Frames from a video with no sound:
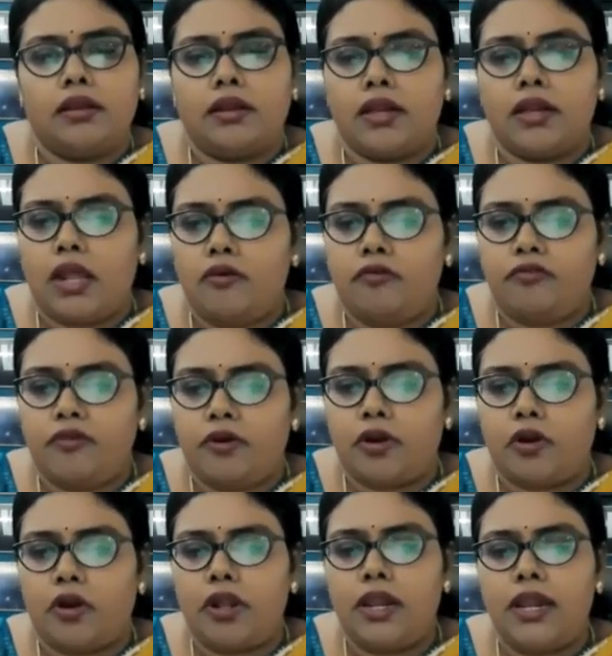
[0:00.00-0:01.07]
Now
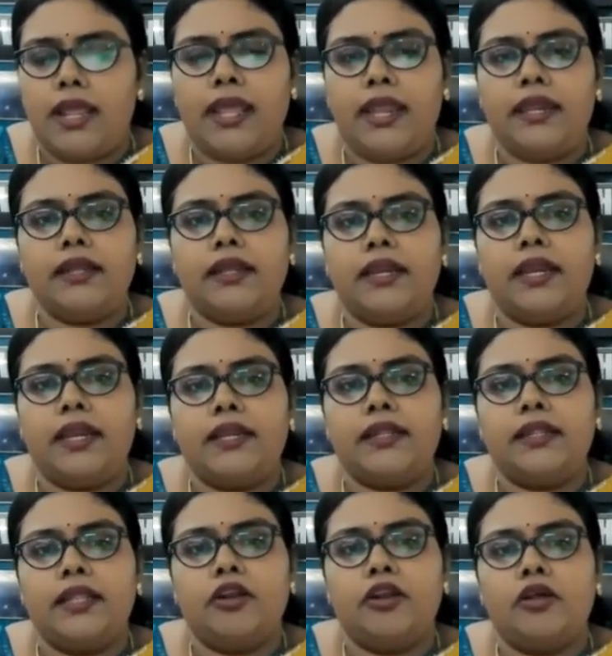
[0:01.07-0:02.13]
for all n greater
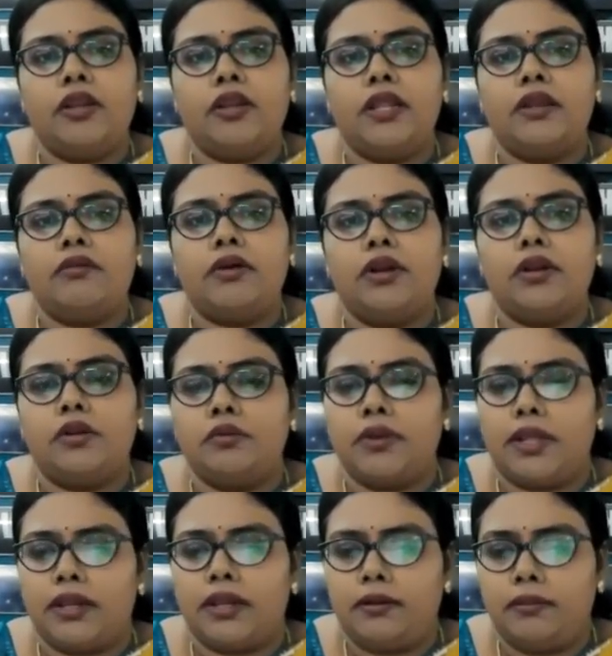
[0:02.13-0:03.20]
than or equal to
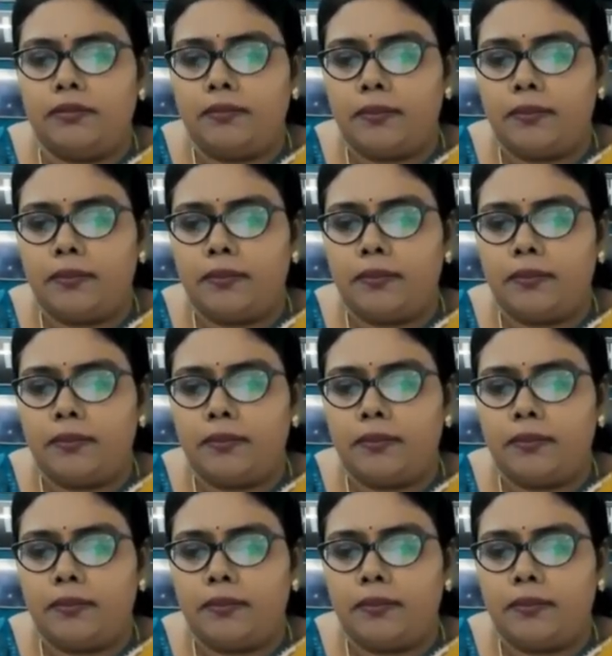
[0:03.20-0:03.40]
n,